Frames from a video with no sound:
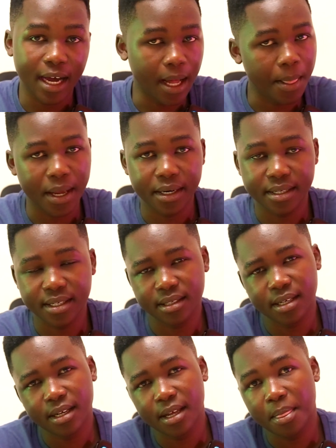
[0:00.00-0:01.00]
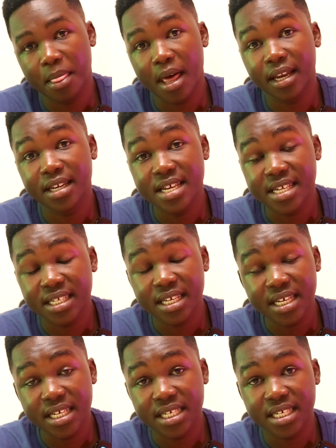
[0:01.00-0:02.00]
Uh, that is it. That is
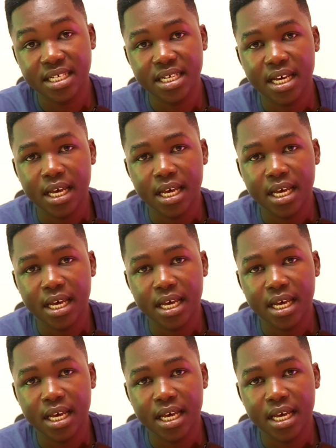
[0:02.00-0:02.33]
it.